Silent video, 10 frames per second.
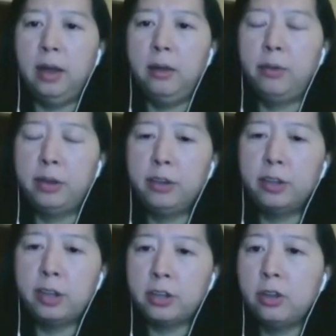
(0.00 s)
virtual
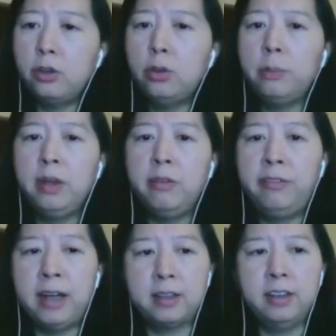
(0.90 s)
assistant should be a
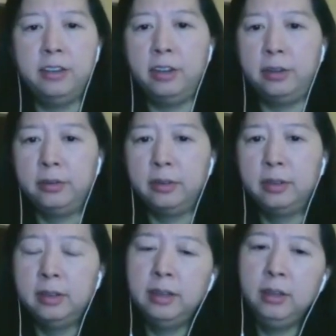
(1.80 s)
fast learner.
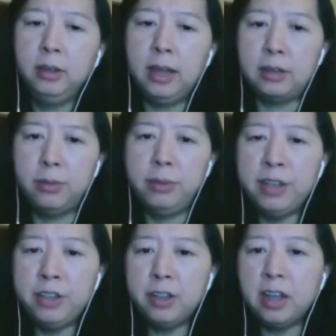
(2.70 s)
As we
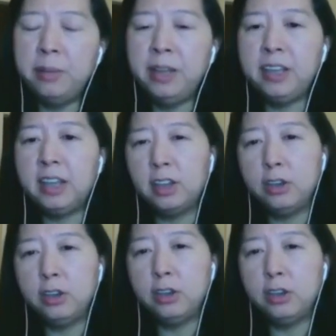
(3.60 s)
mentioned, company
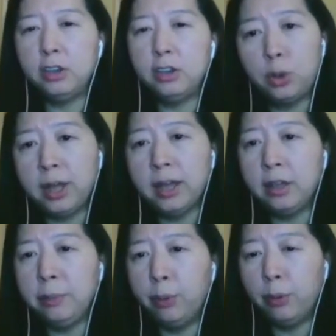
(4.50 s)
doesn't want to train an
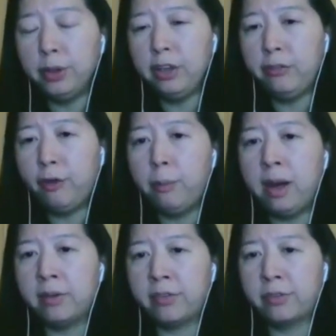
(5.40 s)
employee for
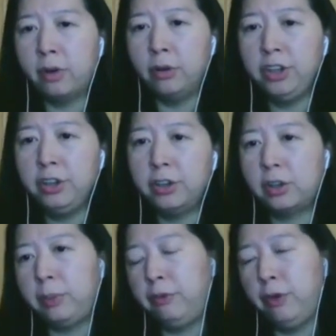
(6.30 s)
months or
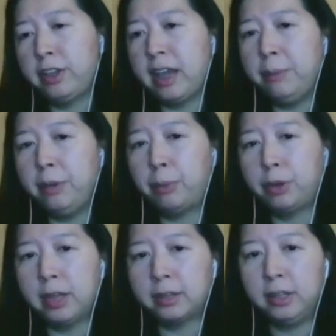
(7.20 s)
years before it can be
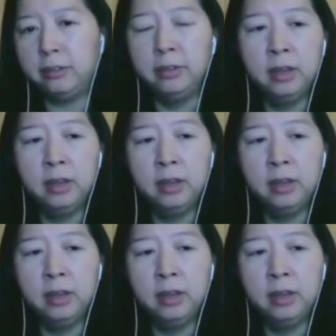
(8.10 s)
productive.